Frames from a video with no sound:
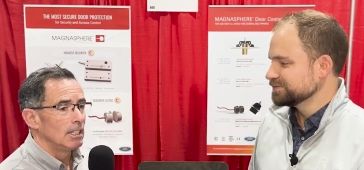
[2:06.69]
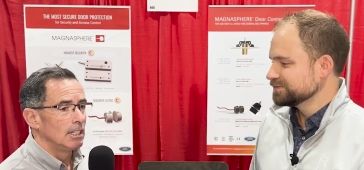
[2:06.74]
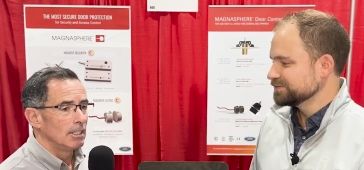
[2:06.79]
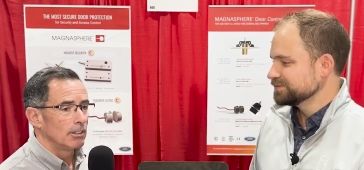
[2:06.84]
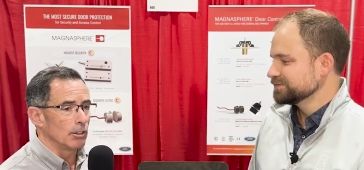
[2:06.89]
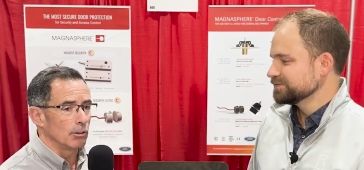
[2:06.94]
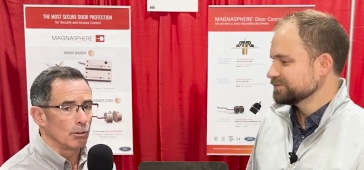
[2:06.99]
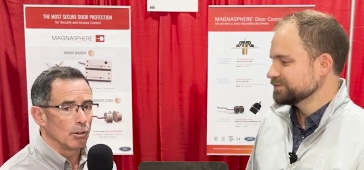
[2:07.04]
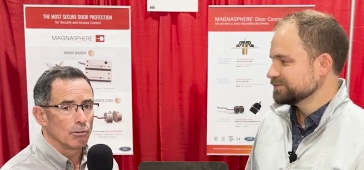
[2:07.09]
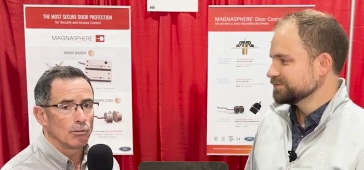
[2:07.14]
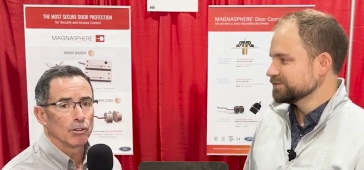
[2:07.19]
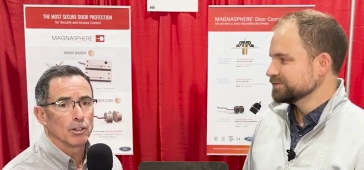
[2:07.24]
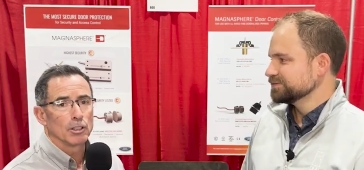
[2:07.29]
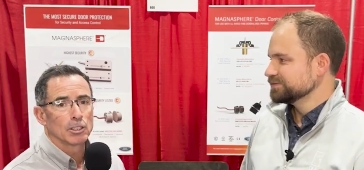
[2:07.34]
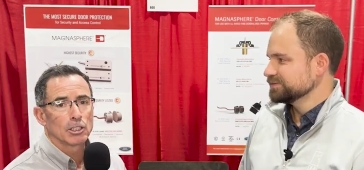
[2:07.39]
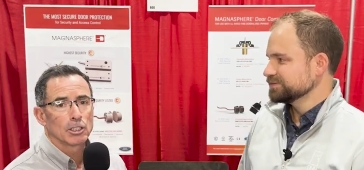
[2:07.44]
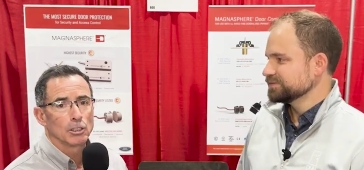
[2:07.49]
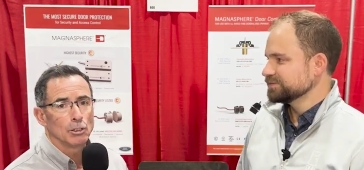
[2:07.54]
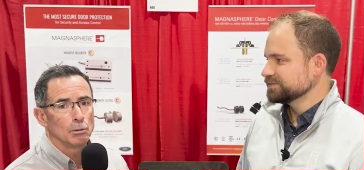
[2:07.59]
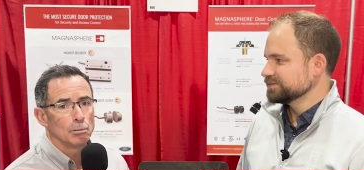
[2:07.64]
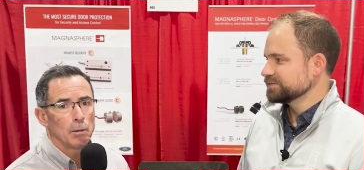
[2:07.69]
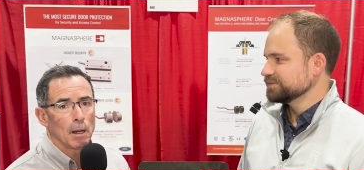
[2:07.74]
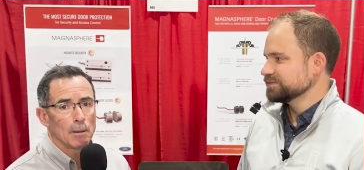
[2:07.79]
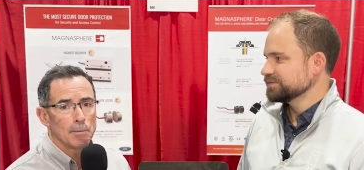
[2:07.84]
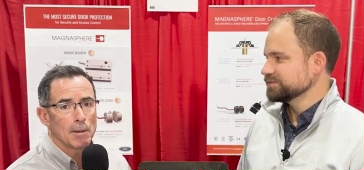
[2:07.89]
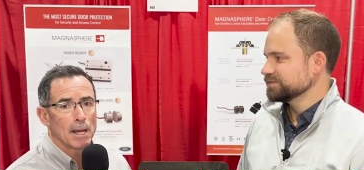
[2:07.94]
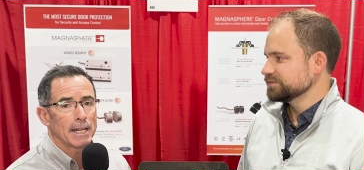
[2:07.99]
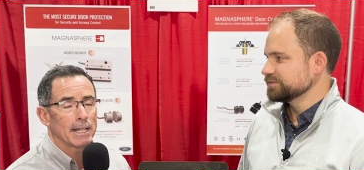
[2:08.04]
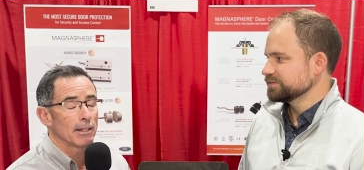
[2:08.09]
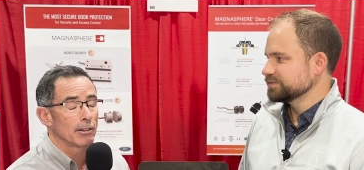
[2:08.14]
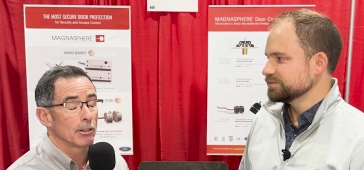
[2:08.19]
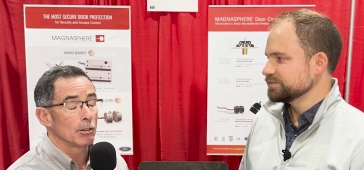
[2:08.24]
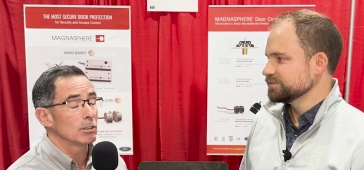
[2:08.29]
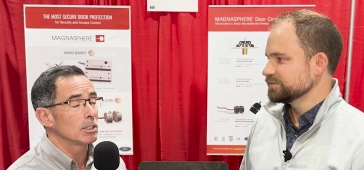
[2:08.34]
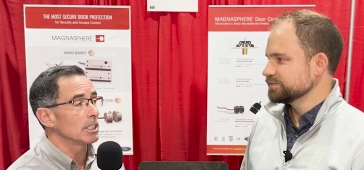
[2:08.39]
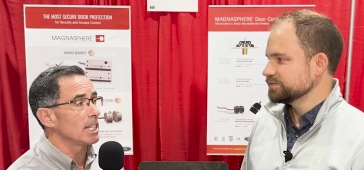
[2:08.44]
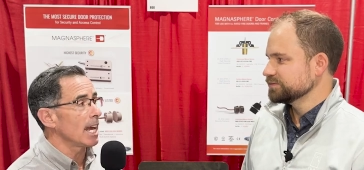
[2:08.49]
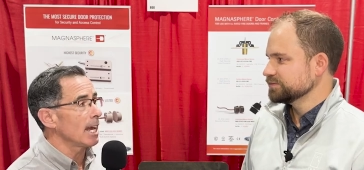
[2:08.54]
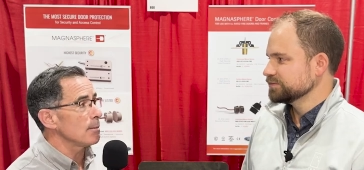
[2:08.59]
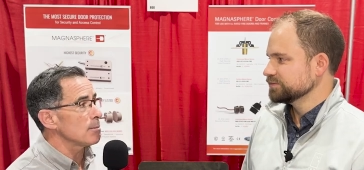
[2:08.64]
Speaker 1: They're referred to by many of those
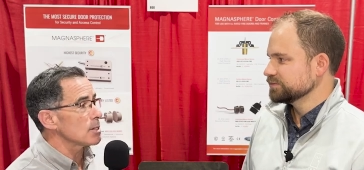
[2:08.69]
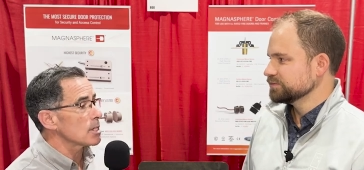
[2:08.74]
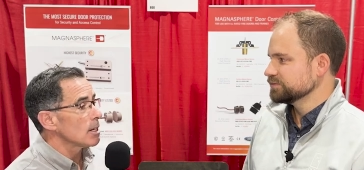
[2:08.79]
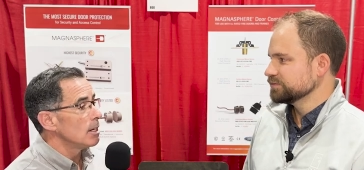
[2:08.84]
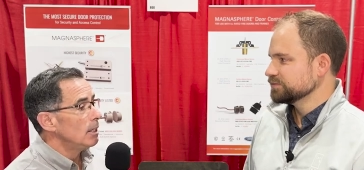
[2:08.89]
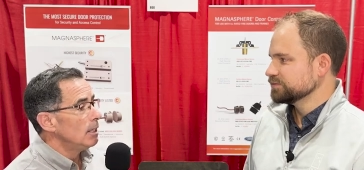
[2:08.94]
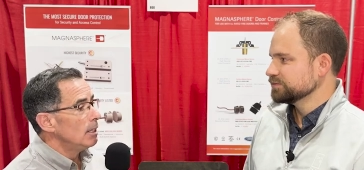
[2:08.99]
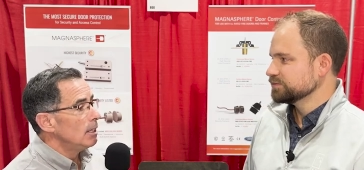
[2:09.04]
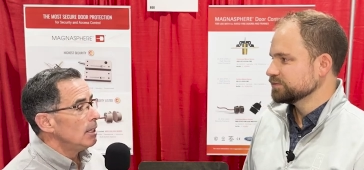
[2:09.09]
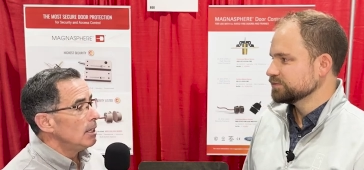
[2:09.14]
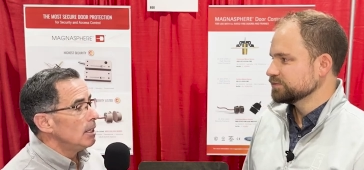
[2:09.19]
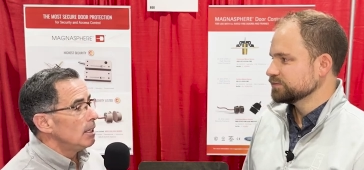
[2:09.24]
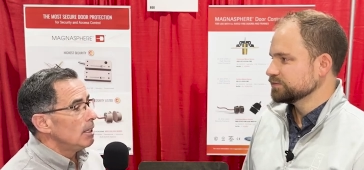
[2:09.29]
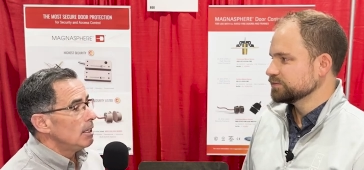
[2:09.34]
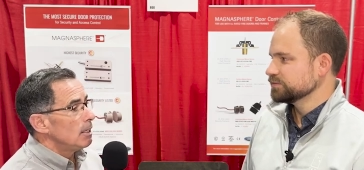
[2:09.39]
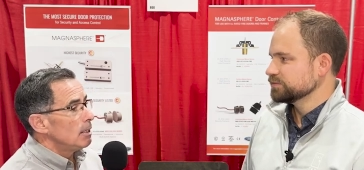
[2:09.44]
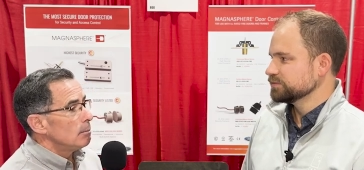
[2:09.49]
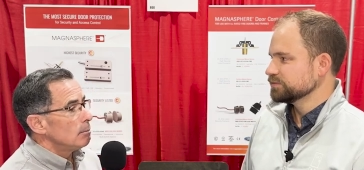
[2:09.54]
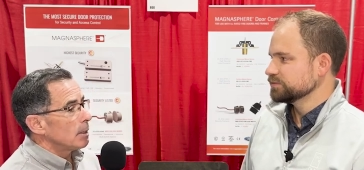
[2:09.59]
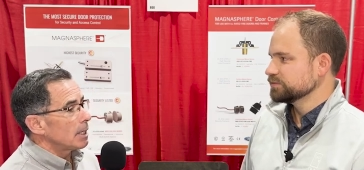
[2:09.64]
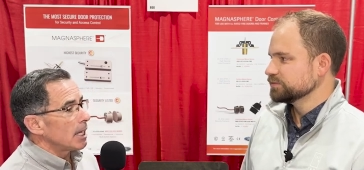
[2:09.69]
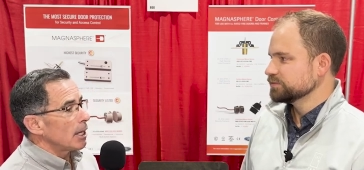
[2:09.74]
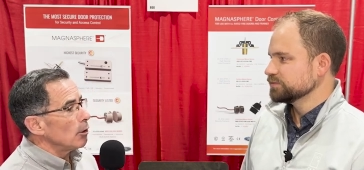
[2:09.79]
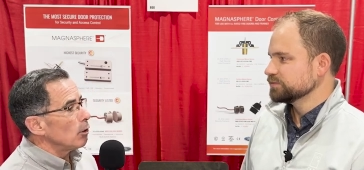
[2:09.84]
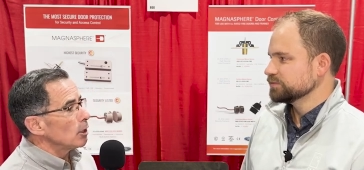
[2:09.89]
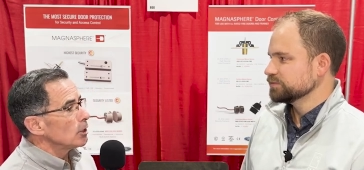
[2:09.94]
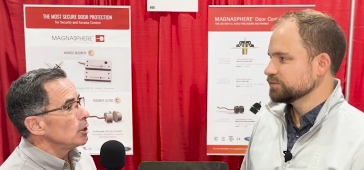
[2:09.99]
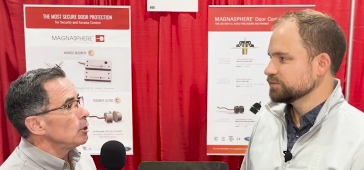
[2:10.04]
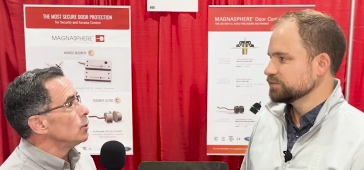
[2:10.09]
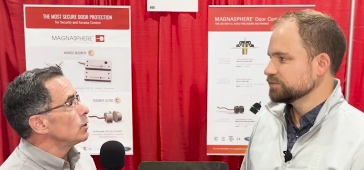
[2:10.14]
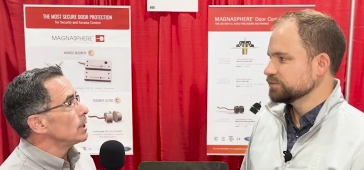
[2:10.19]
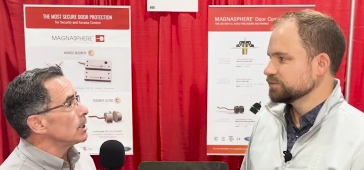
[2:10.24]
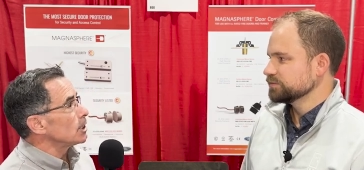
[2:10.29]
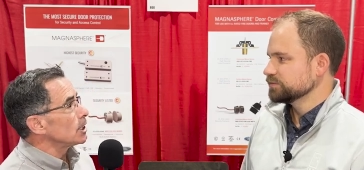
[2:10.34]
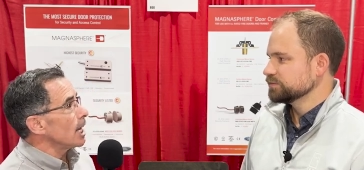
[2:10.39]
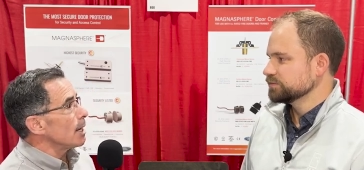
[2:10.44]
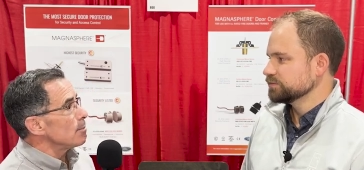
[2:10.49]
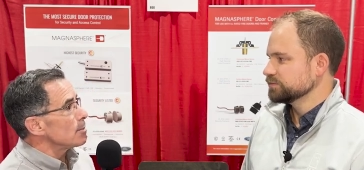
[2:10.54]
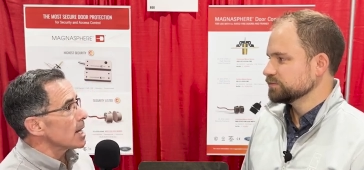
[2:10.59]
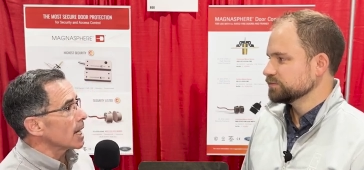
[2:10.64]
names but they all use the
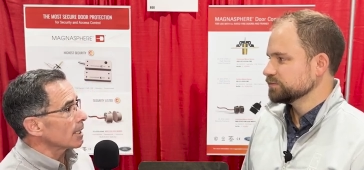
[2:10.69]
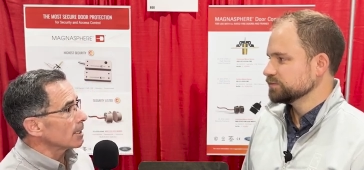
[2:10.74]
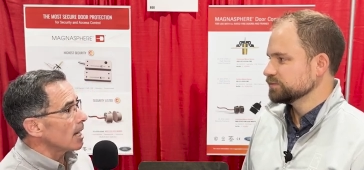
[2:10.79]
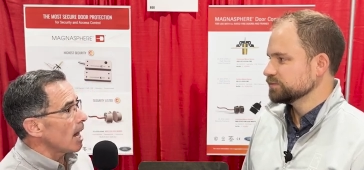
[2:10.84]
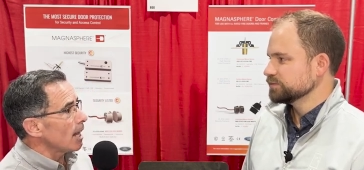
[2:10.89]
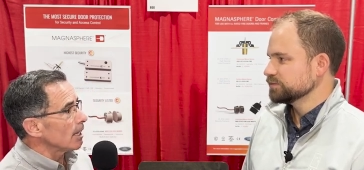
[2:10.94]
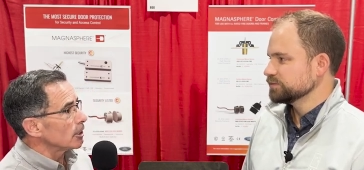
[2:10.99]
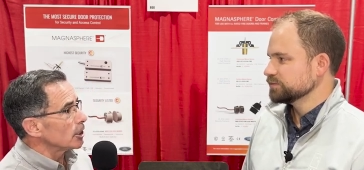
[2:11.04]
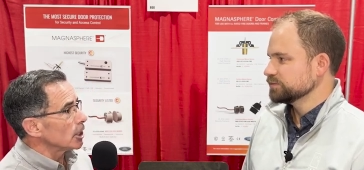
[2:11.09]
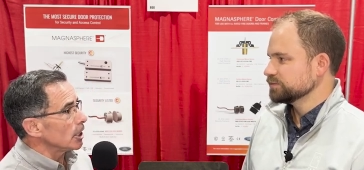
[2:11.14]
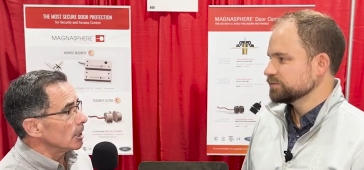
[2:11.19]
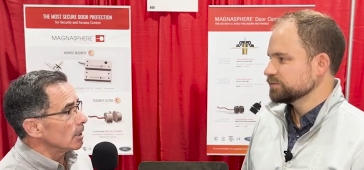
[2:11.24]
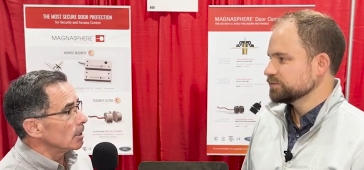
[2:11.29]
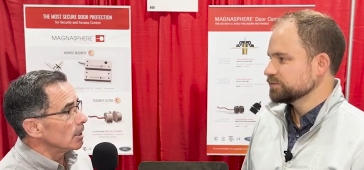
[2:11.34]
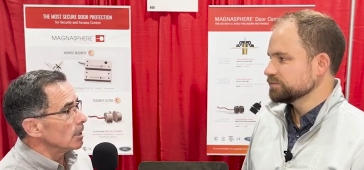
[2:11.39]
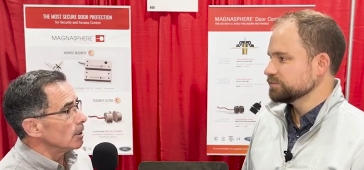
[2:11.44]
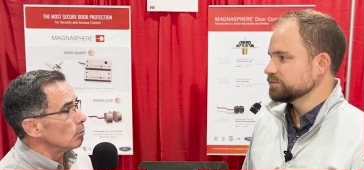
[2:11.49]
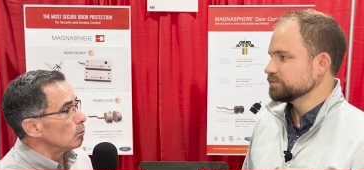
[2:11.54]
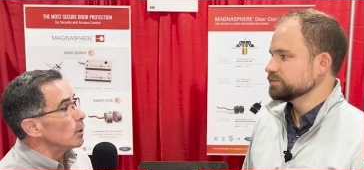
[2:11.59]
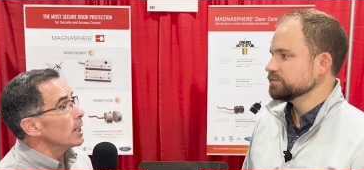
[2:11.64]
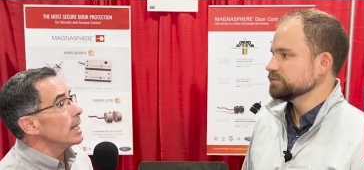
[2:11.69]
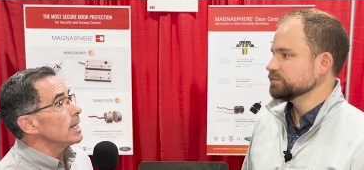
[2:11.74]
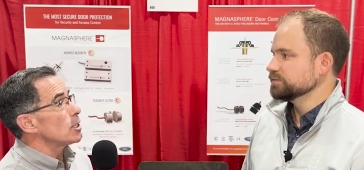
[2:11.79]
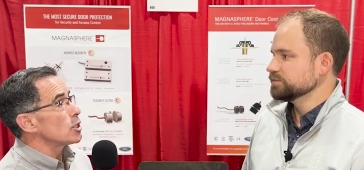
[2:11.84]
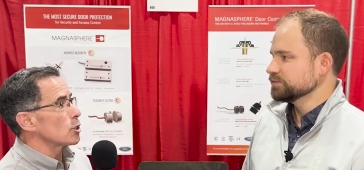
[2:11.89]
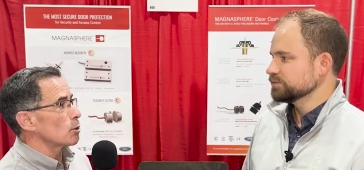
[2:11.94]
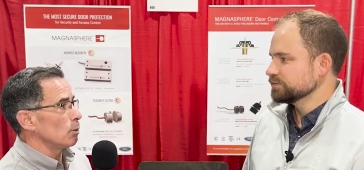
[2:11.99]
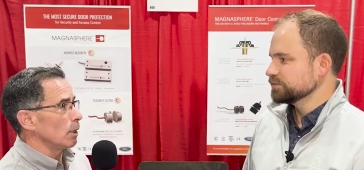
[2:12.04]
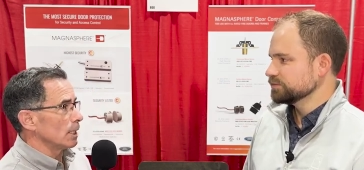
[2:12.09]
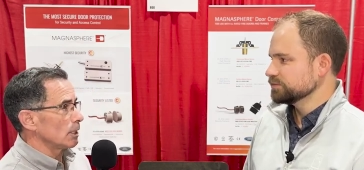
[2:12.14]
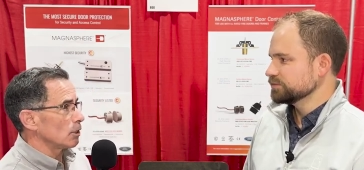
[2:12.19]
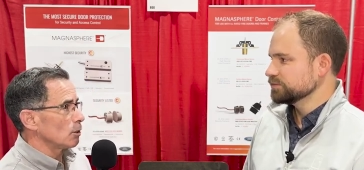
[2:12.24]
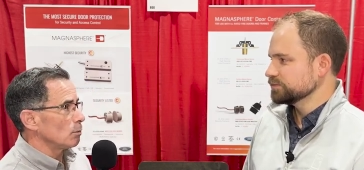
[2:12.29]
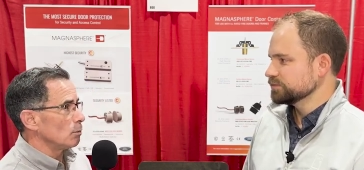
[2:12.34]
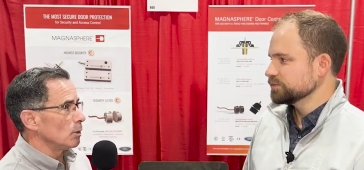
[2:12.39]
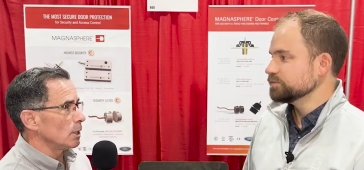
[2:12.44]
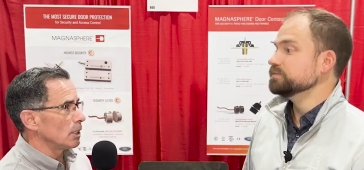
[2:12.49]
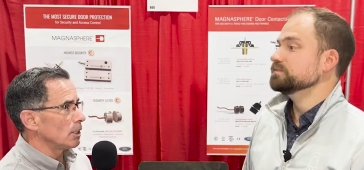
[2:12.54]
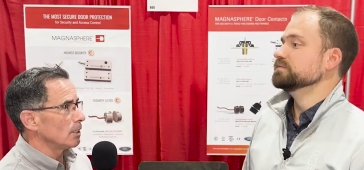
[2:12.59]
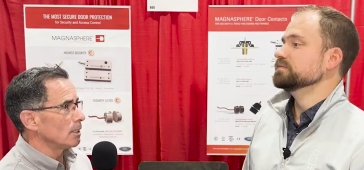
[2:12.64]
same technology, the reed switch, which mm.